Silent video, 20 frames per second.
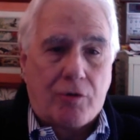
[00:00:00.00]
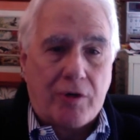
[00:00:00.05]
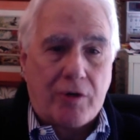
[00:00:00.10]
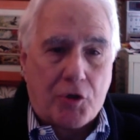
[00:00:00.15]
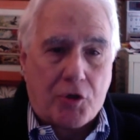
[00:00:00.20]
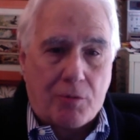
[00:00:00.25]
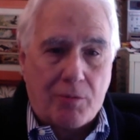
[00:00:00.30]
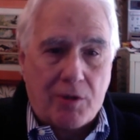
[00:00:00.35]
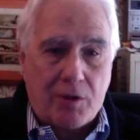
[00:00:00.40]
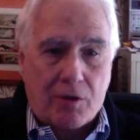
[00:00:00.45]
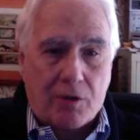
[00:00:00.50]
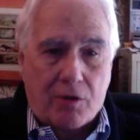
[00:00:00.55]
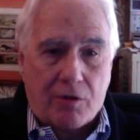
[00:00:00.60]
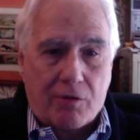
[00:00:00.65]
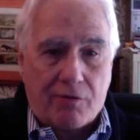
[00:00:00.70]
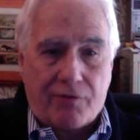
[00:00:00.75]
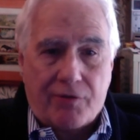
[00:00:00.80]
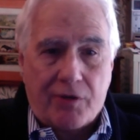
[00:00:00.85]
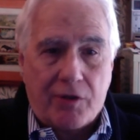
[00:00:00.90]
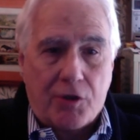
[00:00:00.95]

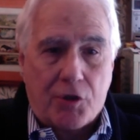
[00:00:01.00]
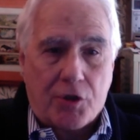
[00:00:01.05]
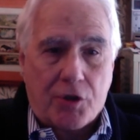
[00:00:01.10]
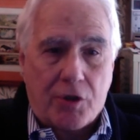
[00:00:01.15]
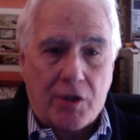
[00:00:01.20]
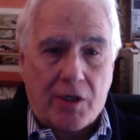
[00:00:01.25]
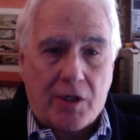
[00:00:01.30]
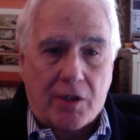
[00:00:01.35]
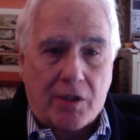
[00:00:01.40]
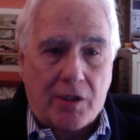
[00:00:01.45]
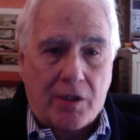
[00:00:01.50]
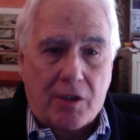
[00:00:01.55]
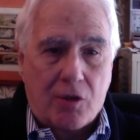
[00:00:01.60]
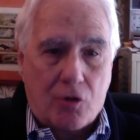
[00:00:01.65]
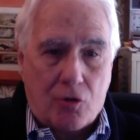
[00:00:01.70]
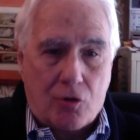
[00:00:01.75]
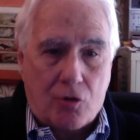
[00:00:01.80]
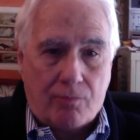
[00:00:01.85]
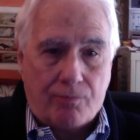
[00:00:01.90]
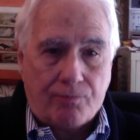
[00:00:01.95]
trencherman can finish and not
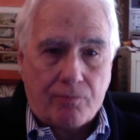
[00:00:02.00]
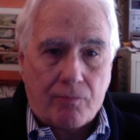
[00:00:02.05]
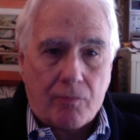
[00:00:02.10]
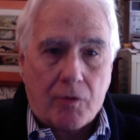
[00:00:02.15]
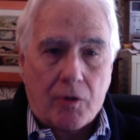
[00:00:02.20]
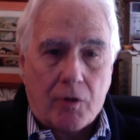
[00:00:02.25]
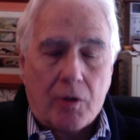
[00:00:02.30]
take home.